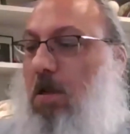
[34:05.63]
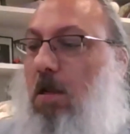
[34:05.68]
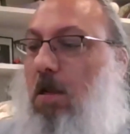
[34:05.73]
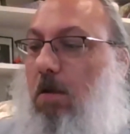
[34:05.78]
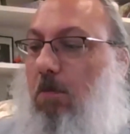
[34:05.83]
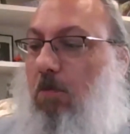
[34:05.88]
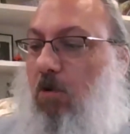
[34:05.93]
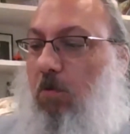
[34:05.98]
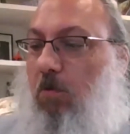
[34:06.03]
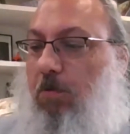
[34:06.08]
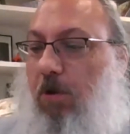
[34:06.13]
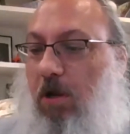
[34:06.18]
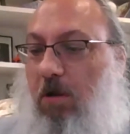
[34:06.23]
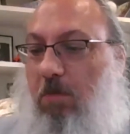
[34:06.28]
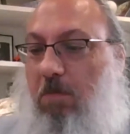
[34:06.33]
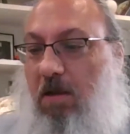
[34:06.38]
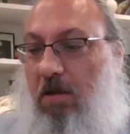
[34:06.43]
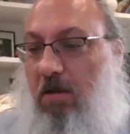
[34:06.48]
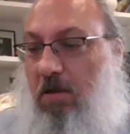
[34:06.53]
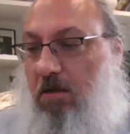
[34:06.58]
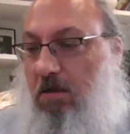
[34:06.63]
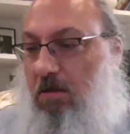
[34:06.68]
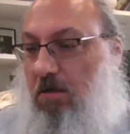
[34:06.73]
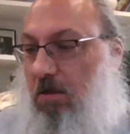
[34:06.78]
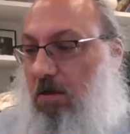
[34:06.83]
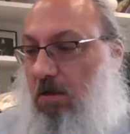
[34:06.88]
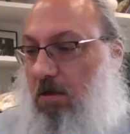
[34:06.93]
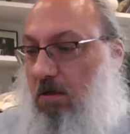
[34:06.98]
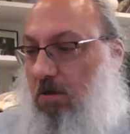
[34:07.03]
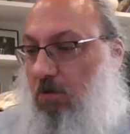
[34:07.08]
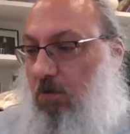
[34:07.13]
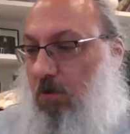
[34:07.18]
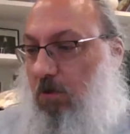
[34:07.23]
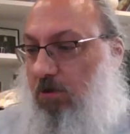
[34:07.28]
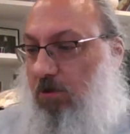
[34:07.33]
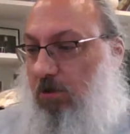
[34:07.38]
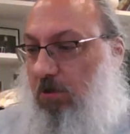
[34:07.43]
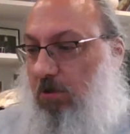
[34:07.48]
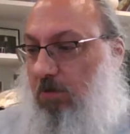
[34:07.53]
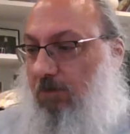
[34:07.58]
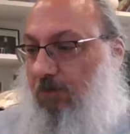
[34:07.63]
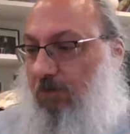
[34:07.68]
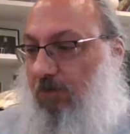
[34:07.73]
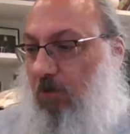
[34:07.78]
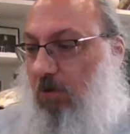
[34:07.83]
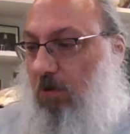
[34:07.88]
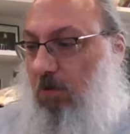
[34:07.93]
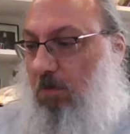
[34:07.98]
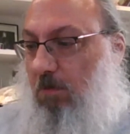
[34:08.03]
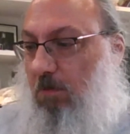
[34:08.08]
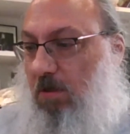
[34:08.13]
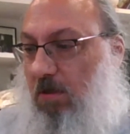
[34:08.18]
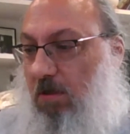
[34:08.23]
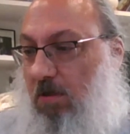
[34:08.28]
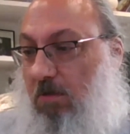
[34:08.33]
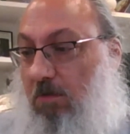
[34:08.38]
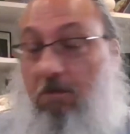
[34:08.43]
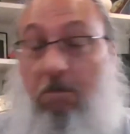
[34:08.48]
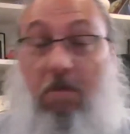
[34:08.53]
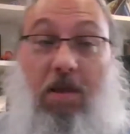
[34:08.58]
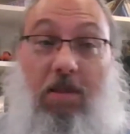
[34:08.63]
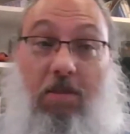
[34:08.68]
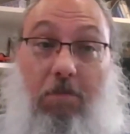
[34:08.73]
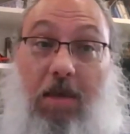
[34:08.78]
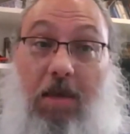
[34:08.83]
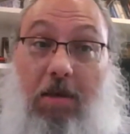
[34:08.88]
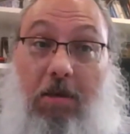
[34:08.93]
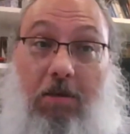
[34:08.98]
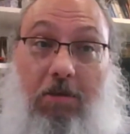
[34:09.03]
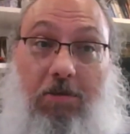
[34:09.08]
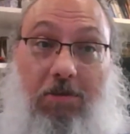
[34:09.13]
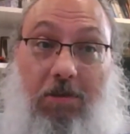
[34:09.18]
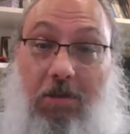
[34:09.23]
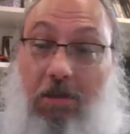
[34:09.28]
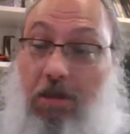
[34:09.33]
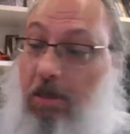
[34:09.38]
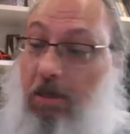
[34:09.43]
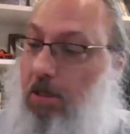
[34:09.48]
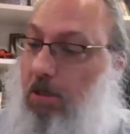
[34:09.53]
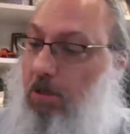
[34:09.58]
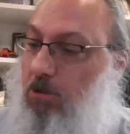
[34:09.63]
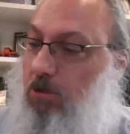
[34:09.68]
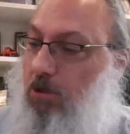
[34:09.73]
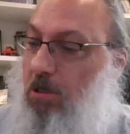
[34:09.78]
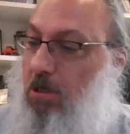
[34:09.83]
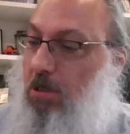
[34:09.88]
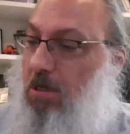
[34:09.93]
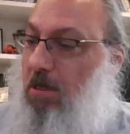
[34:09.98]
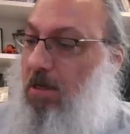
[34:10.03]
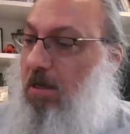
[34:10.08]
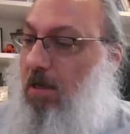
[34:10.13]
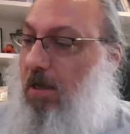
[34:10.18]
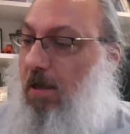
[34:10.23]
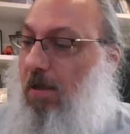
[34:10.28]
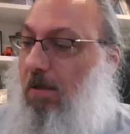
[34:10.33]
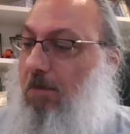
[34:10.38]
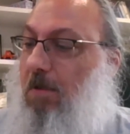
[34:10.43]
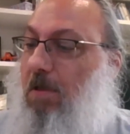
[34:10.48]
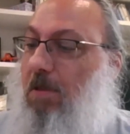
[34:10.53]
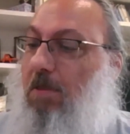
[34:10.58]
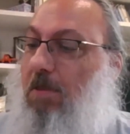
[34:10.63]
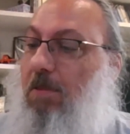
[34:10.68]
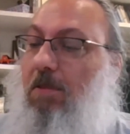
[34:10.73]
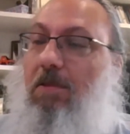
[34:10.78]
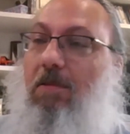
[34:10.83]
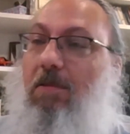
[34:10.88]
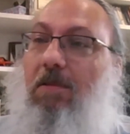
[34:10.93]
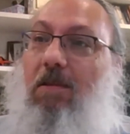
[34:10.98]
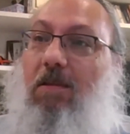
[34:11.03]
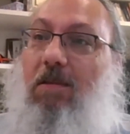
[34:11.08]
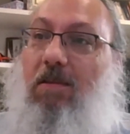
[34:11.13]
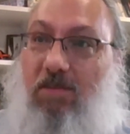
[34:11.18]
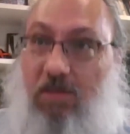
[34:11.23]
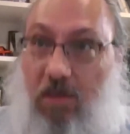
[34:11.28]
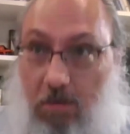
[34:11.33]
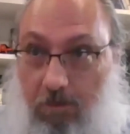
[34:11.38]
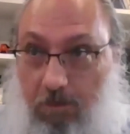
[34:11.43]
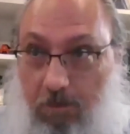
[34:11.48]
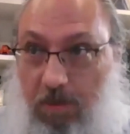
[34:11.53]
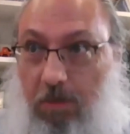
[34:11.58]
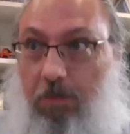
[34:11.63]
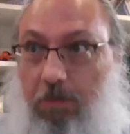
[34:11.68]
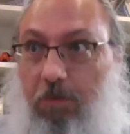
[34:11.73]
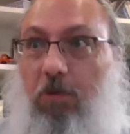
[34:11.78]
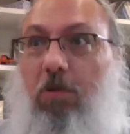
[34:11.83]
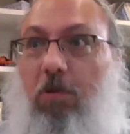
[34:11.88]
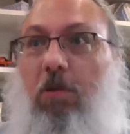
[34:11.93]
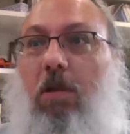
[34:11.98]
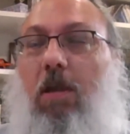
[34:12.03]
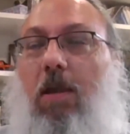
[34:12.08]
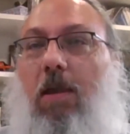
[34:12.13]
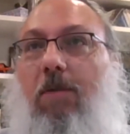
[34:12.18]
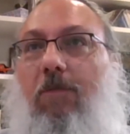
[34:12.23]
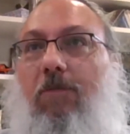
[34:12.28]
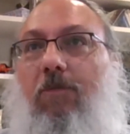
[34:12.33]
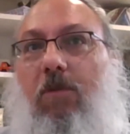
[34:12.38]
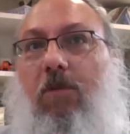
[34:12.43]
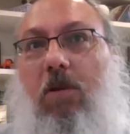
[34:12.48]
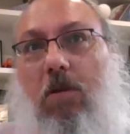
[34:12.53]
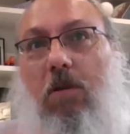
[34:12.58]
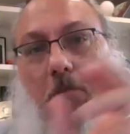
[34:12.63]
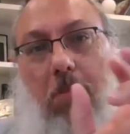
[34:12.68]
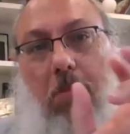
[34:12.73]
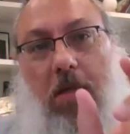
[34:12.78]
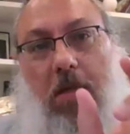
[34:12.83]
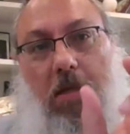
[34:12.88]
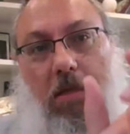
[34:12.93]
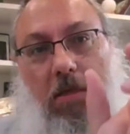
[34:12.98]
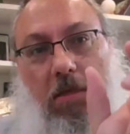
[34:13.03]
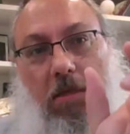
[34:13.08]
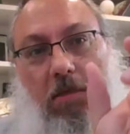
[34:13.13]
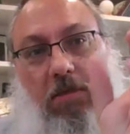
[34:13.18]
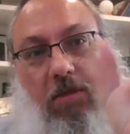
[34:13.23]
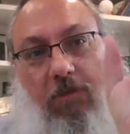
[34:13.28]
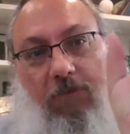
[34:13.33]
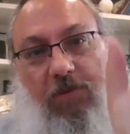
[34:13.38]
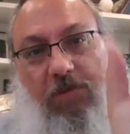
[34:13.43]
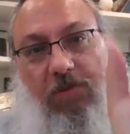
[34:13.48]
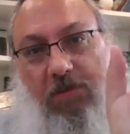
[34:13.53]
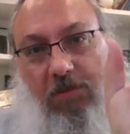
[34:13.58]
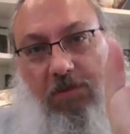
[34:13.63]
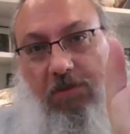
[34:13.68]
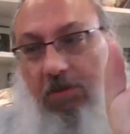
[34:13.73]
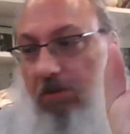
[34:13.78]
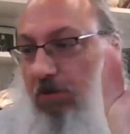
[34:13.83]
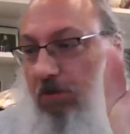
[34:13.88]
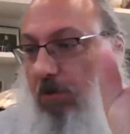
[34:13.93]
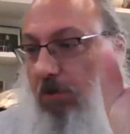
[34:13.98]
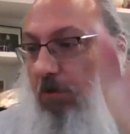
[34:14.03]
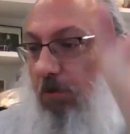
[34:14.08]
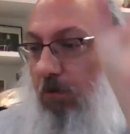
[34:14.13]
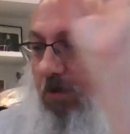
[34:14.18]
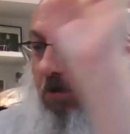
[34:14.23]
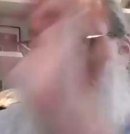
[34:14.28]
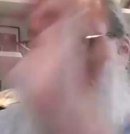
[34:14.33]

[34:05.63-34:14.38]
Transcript: A more pragmatic question from mathematics linkage. Some people have combined a physics internal with a